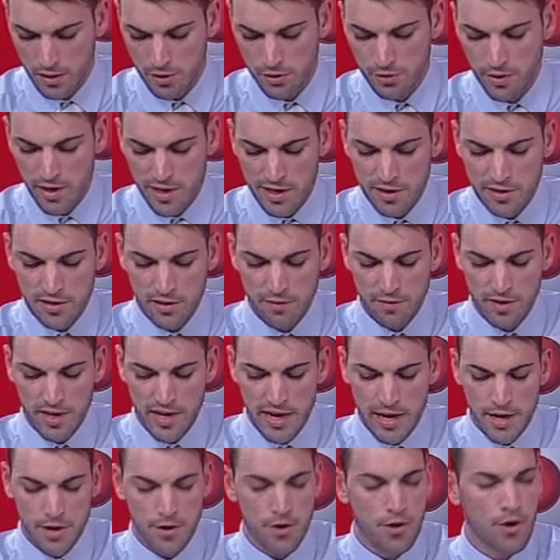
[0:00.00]
relatively
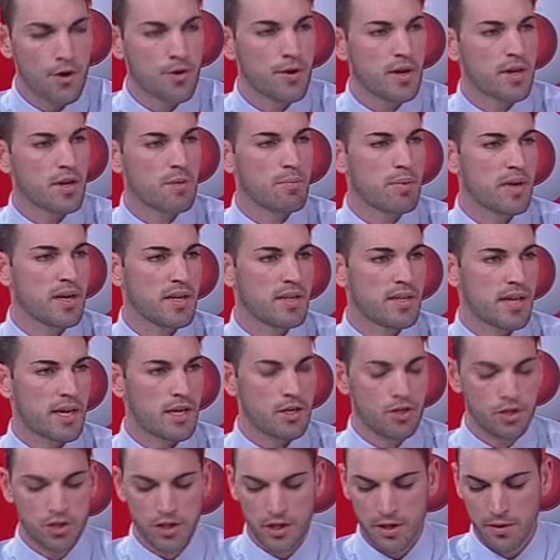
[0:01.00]
unknown and a big
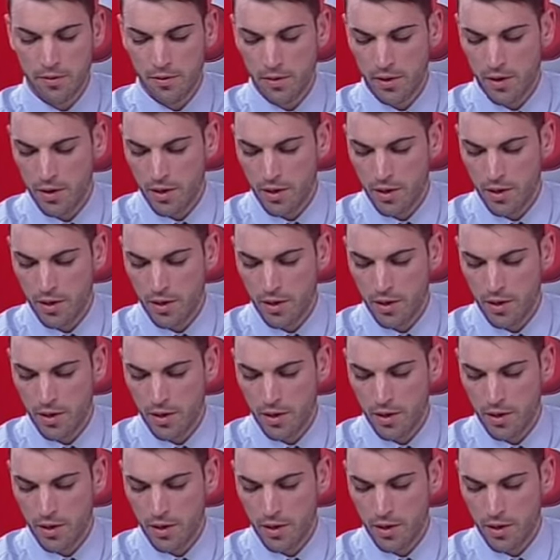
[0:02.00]
danger.